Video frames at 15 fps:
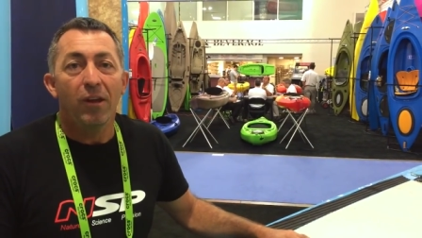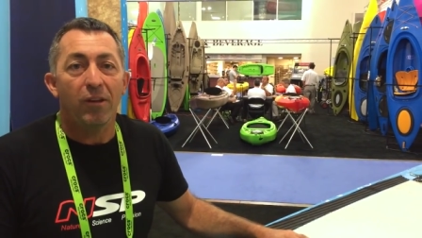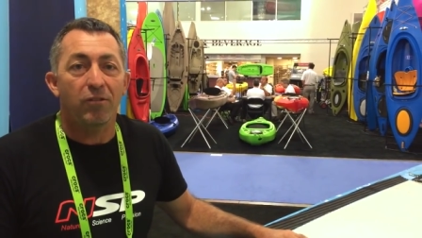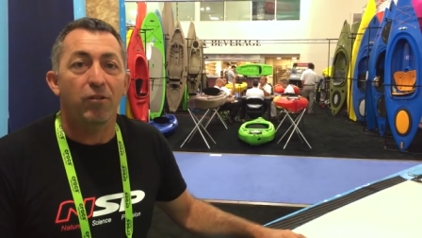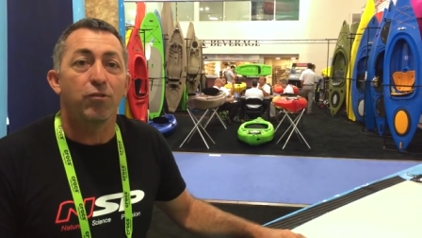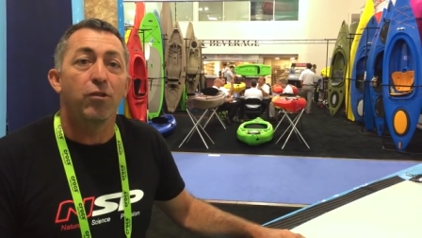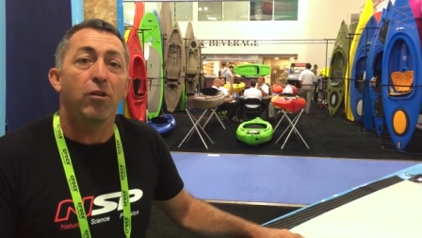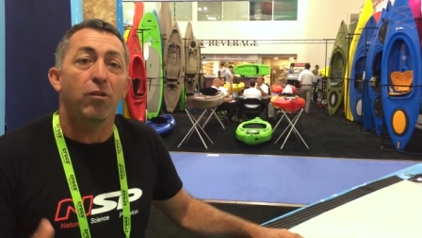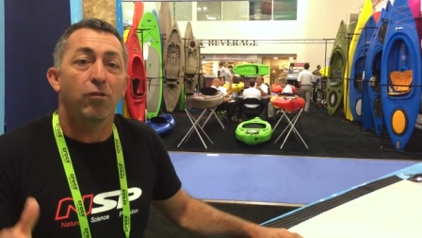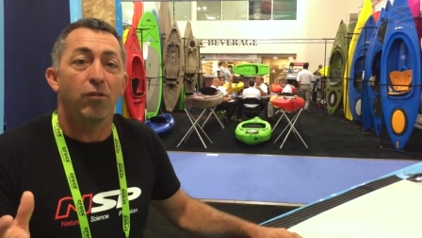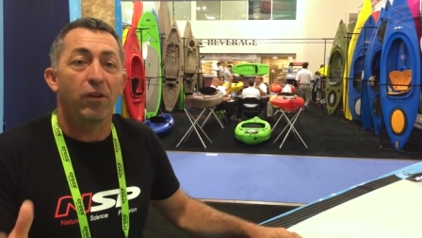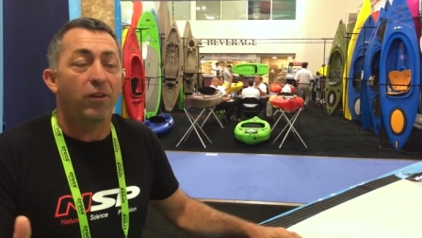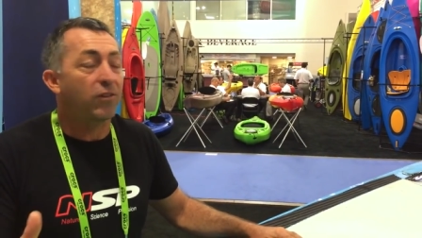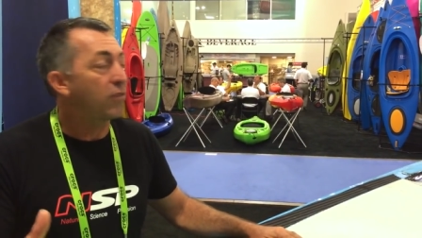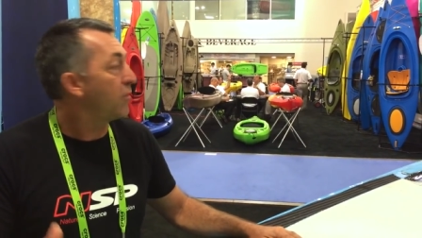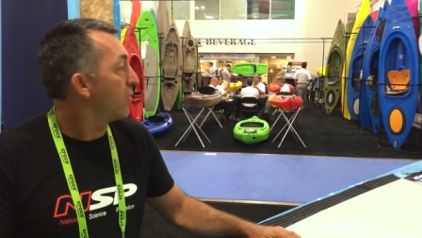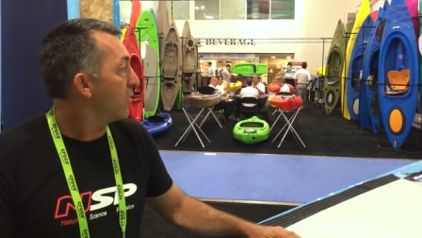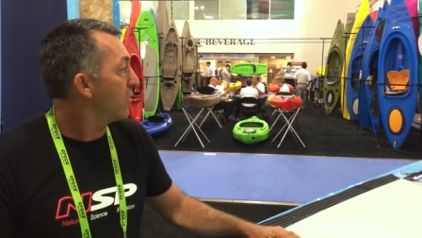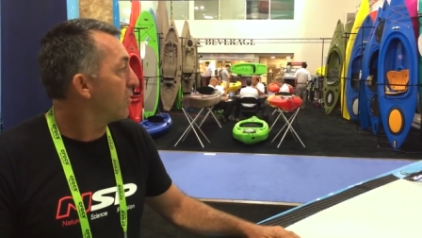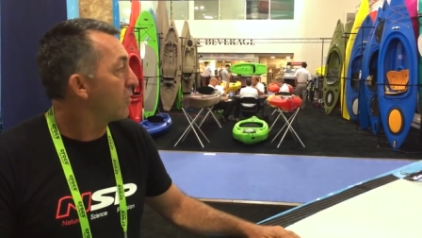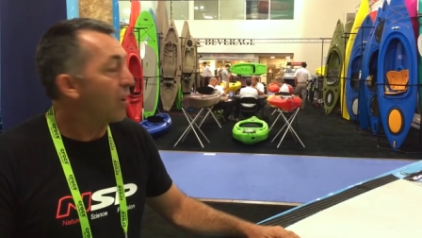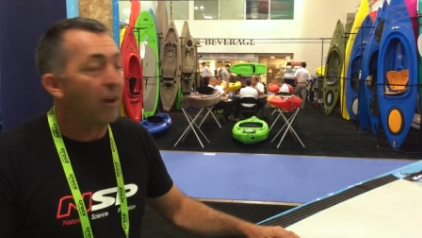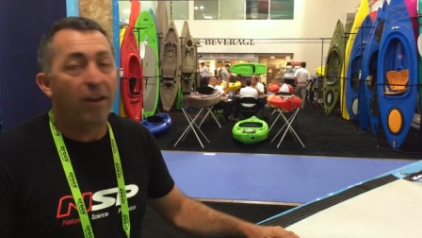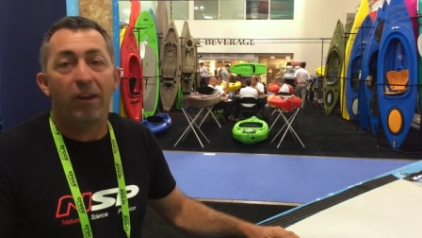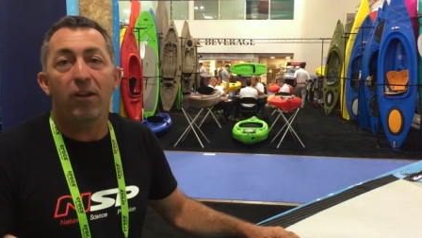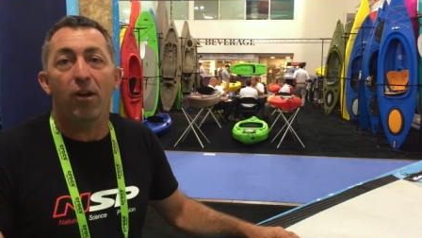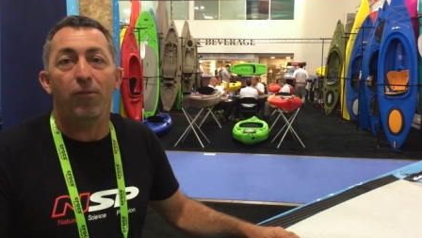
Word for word: it's a real risk taking